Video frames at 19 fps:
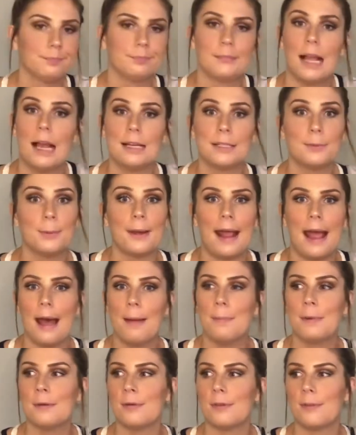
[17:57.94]
that's what
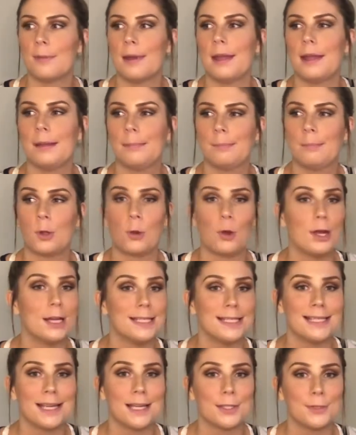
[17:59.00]
happened with my
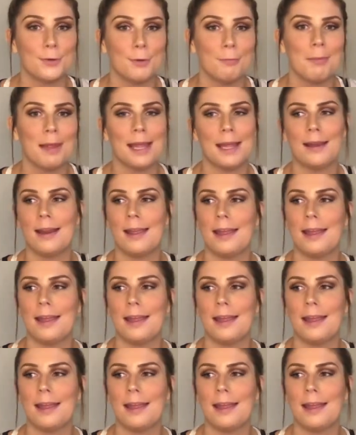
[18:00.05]
crazy ex-roommate,